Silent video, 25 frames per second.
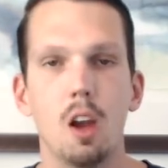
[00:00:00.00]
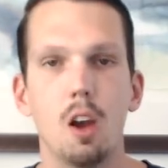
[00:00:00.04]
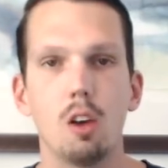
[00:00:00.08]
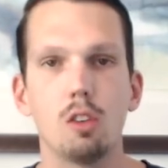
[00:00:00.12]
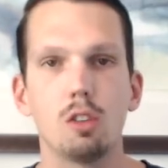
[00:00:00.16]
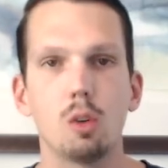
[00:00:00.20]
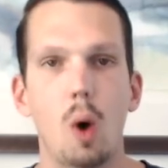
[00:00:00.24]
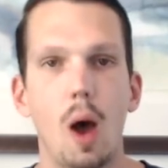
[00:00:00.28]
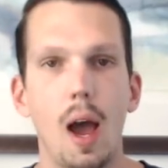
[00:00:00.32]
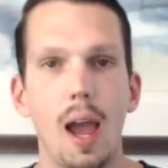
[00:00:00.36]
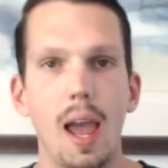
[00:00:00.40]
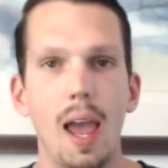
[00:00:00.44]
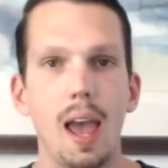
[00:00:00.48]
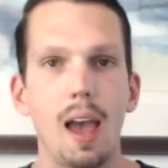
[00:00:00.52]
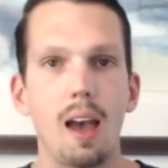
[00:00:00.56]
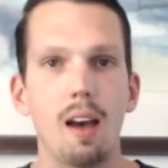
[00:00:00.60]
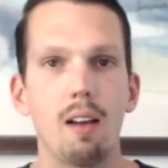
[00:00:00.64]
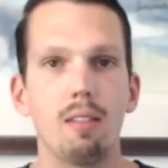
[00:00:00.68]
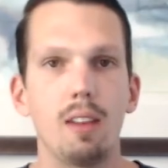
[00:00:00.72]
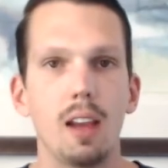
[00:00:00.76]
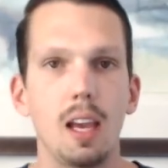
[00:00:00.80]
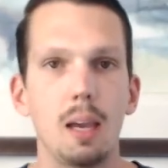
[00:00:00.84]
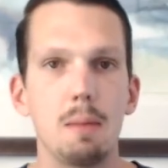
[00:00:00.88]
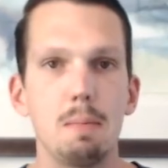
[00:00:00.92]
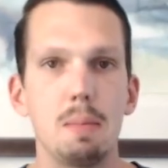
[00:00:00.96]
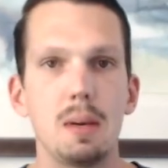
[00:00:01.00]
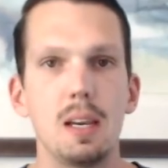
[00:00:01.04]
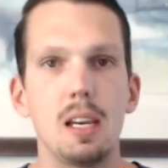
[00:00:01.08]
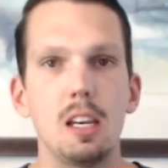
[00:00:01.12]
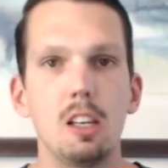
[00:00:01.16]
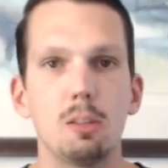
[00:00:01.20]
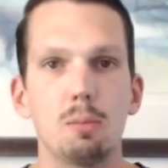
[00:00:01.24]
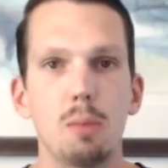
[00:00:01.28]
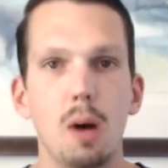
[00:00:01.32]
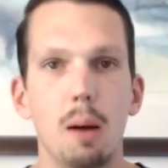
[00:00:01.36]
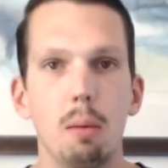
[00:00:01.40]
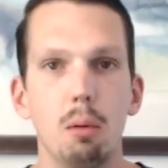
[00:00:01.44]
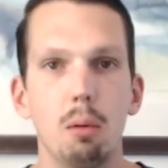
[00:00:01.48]
So I have a piece
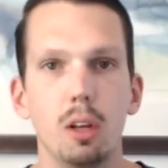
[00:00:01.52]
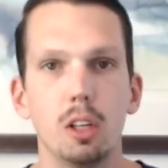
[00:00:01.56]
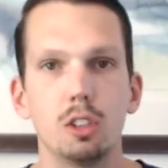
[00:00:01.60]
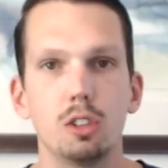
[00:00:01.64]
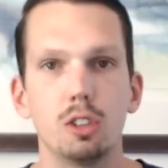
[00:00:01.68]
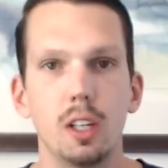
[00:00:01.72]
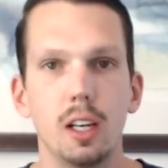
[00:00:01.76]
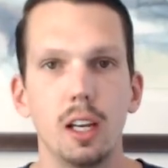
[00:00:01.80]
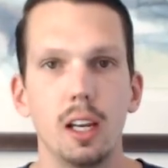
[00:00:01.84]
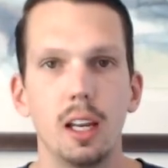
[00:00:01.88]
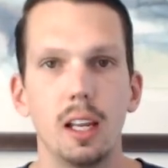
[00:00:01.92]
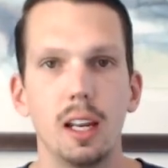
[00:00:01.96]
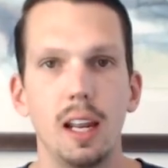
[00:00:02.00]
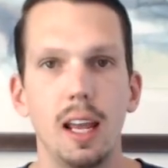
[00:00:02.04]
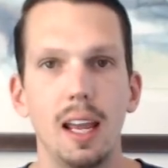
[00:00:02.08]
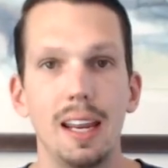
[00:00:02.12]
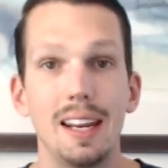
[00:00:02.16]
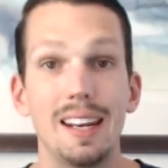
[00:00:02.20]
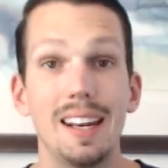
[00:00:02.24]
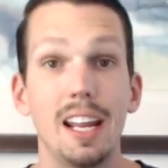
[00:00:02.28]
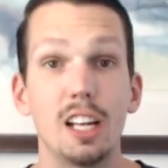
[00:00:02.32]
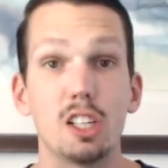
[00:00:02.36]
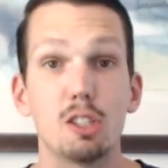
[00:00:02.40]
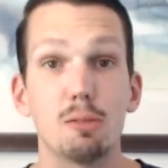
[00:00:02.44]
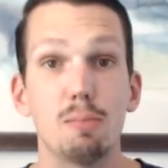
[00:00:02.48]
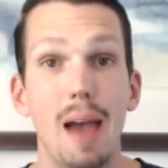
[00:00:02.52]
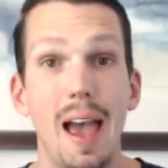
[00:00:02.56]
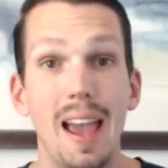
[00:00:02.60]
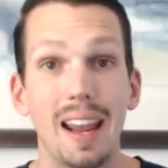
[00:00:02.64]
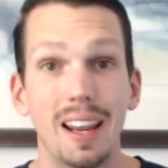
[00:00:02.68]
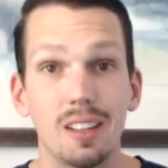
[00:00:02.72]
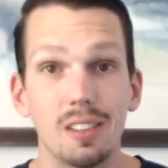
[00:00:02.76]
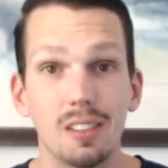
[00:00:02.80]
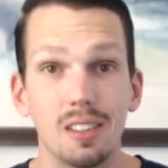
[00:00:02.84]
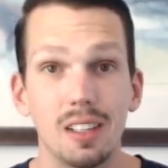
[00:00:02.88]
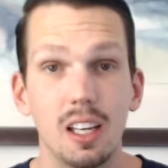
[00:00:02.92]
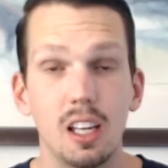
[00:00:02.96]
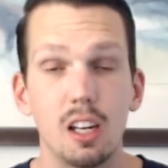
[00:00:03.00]
published in a niche
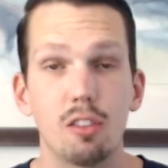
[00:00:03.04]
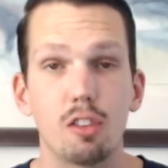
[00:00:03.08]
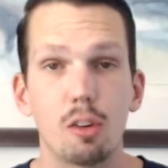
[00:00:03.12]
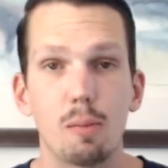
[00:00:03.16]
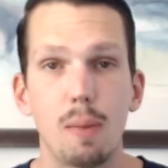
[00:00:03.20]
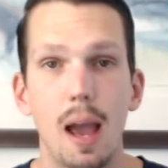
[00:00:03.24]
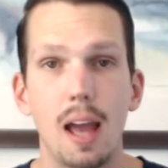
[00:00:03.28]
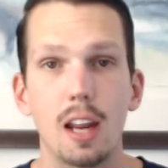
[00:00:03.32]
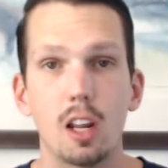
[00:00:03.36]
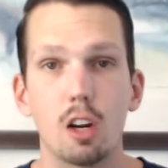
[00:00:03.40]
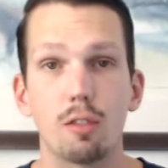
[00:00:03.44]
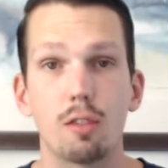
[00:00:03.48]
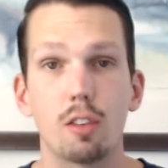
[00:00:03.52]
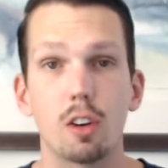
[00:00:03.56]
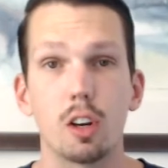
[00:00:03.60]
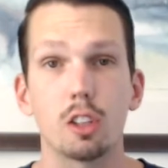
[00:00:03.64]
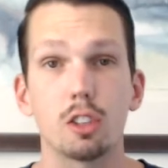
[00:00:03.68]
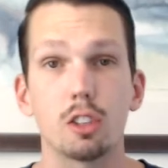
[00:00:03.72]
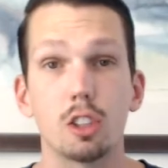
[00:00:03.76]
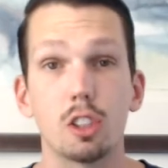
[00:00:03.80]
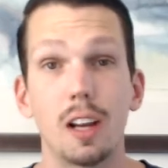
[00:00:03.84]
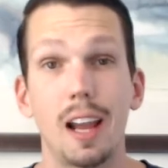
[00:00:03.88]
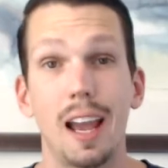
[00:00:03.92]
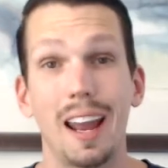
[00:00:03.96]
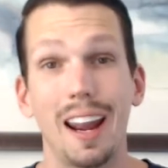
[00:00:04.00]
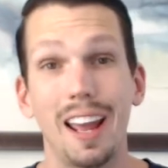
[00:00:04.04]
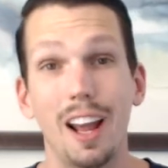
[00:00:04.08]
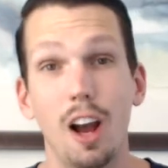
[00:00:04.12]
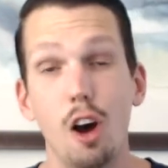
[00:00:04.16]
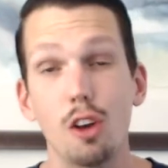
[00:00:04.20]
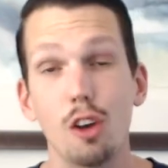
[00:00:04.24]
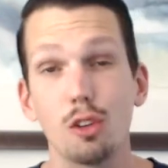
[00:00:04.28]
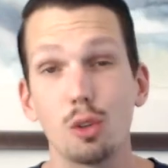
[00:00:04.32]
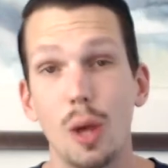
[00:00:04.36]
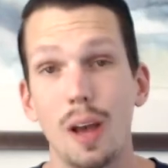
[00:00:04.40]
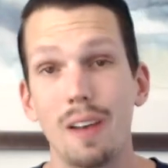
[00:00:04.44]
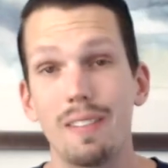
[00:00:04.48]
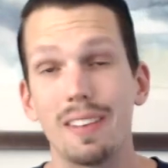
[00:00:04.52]
magazine for patio furniture, and I
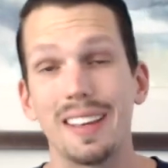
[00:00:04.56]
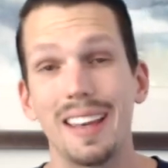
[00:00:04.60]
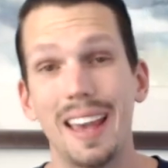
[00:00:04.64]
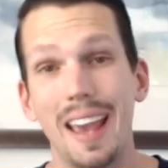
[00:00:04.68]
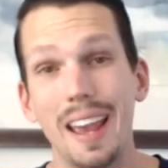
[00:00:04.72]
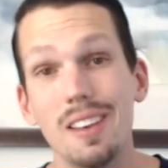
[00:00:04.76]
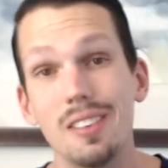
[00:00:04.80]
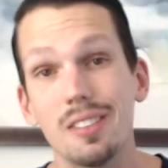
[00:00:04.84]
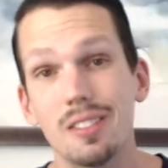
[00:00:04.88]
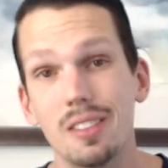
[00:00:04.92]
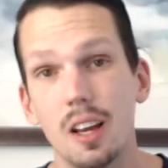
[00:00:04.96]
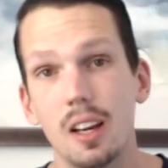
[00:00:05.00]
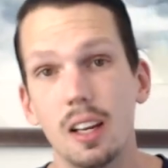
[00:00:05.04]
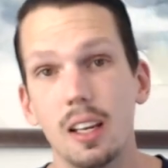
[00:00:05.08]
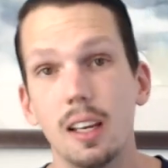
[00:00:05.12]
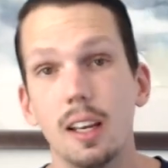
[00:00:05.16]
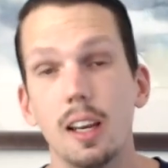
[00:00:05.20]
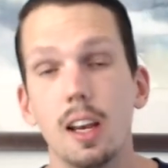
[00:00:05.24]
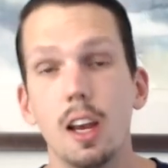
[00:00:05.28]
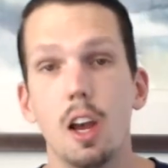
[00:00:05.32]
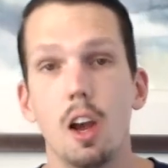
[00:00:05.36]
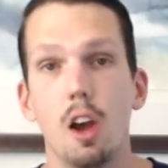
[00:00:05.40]
also have a case study.